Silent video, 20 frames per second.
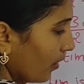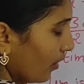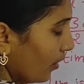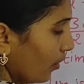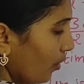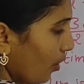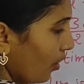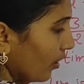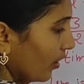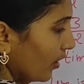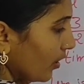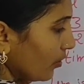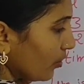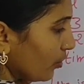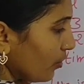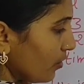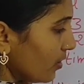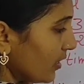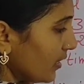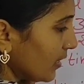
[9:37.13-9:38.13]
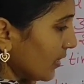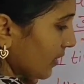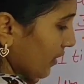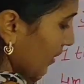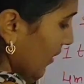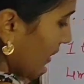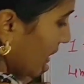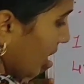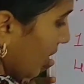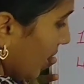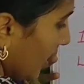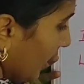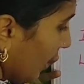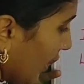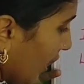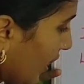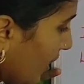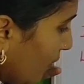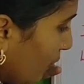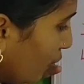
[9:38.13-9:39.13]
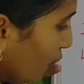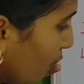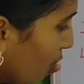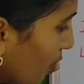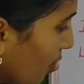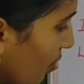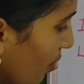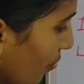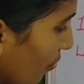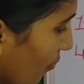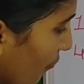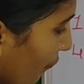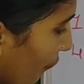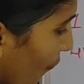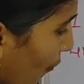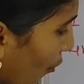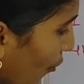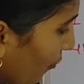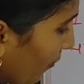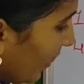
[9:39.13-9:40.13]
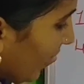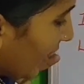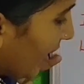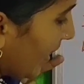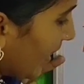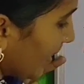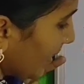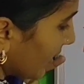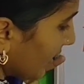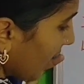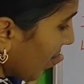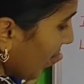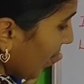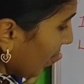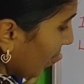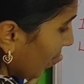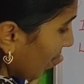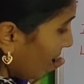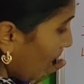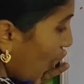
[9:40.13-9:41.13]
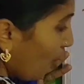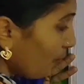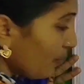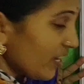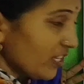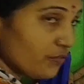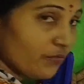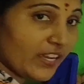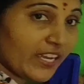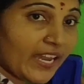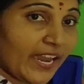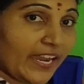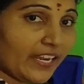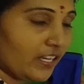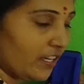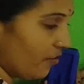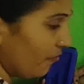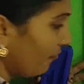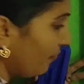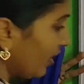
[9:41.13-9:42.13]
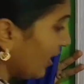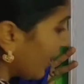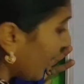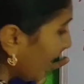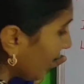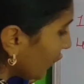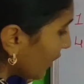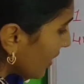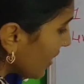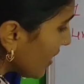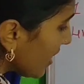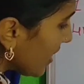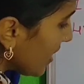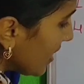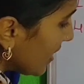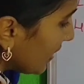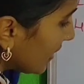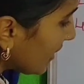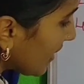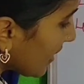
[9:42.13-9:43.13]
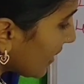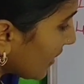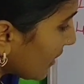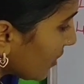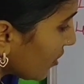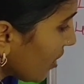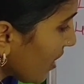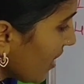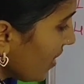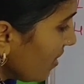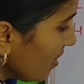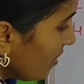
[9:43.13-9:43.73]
longitudes into 4 minutes. Then how much we get? We get 60